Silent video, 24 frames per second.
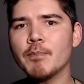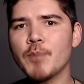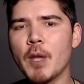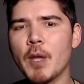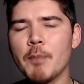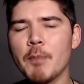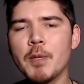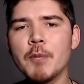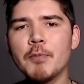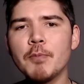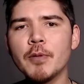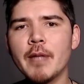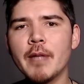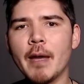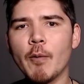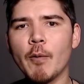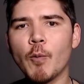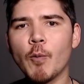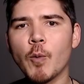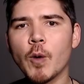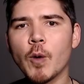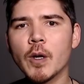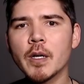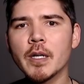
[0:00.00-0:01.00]
that people that
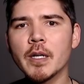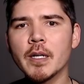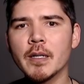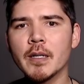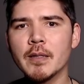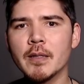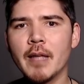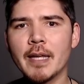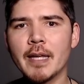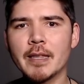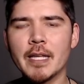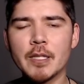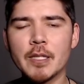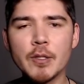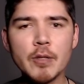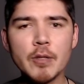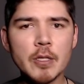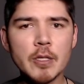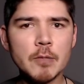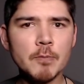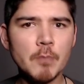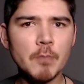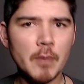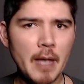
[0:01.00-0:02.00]
work like that do
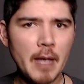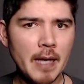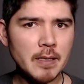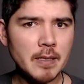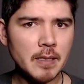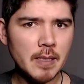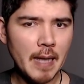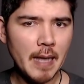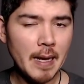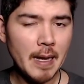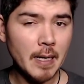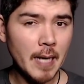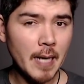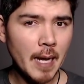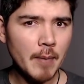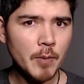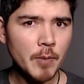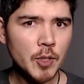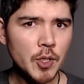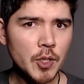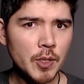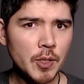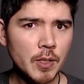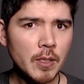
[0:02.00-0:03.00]
this as an
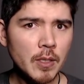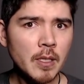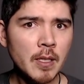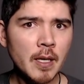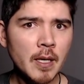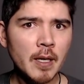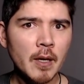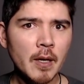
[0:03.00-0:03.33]
amateur